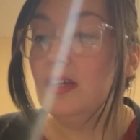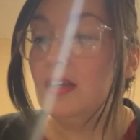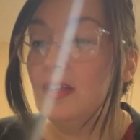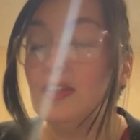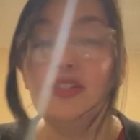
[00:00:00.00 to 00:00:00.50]

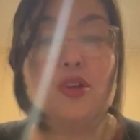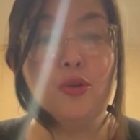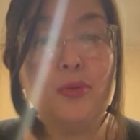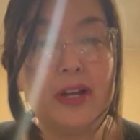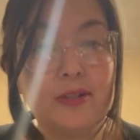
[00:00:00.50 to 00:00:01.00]
the soul
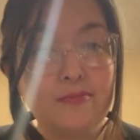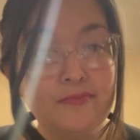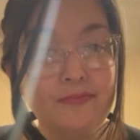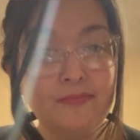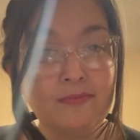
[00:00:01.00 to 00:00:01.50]
realm
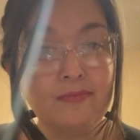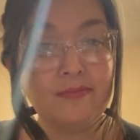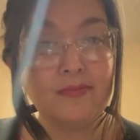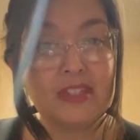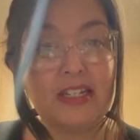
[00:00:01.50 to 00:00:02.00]

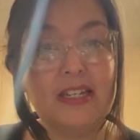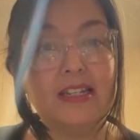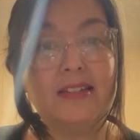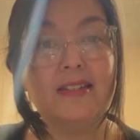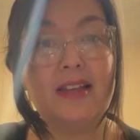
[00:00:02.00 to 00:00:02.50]

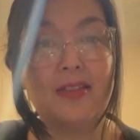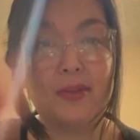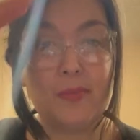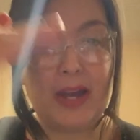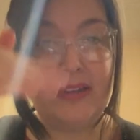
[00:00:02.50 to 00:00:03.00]
is the
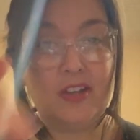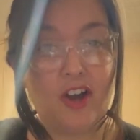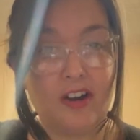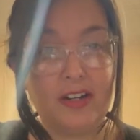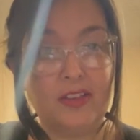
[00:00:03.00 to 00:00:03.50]
mind, the
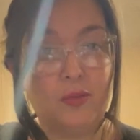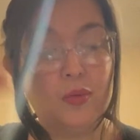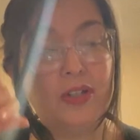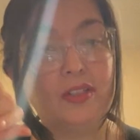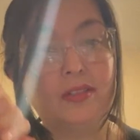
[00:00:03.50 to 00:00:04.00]
heart, and the
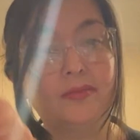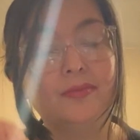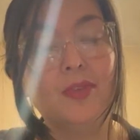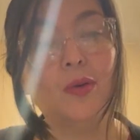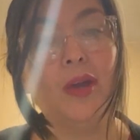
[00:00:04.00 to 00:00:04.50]
will.
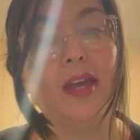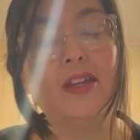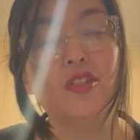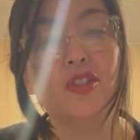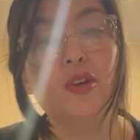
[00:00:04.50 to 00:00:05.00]
Okay,
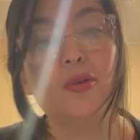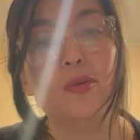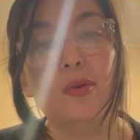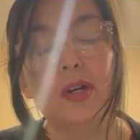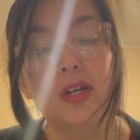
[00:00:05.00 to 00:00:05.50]

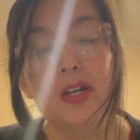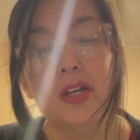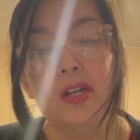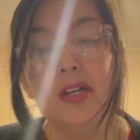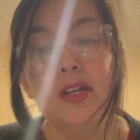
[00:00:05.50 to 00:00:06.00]
so
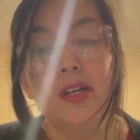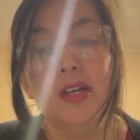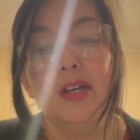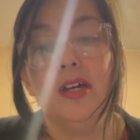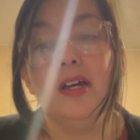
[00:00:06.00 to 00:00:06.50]

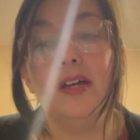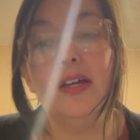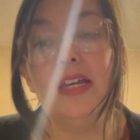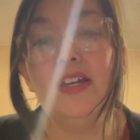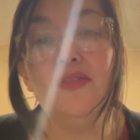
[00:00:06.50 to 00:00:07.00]

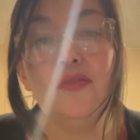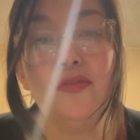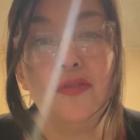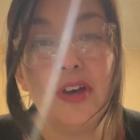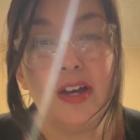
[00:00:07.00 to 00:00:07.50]

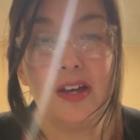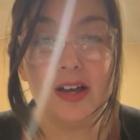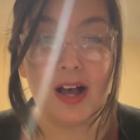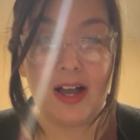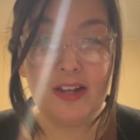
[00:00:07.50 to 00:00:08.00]
if
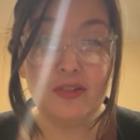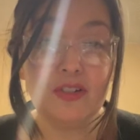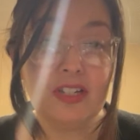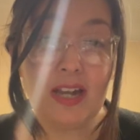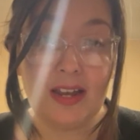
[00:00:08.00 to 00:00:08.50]
I
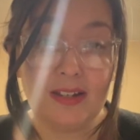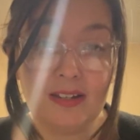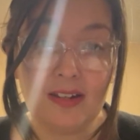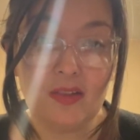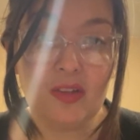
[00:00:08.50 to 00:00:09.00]

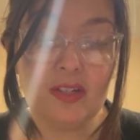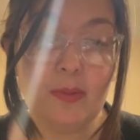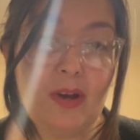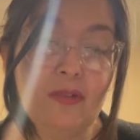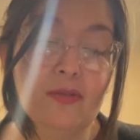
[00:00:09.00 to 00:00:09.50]
understand this
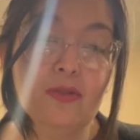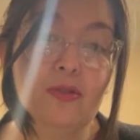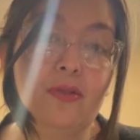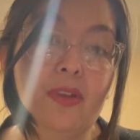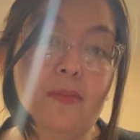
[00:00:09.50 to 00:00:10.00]
powerful
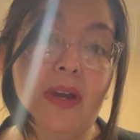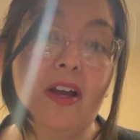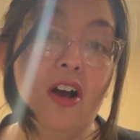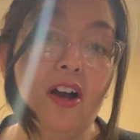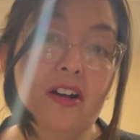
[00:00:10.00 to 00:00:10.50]
truth that my
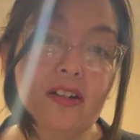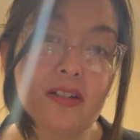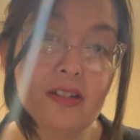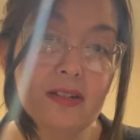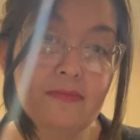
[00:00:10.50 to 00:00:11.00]
heart